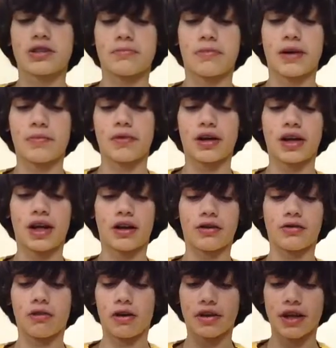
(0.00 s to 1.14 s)
the paper on how to
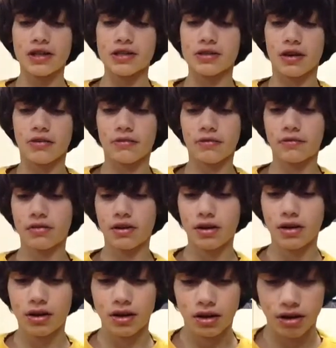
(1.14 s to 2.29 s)
do all that stuff.
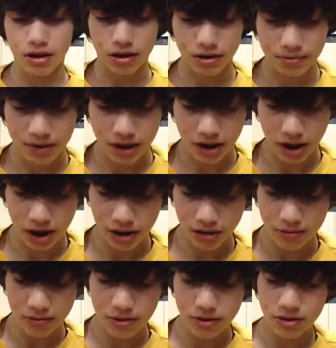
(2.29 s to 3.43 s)
Um, and
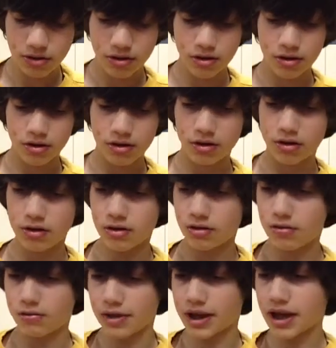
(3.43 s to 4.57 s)
now
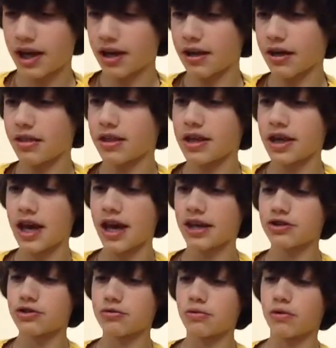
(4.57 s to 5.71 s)
we got the
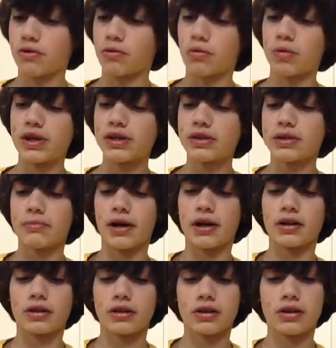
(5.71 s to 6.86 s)
actual wheelie bar.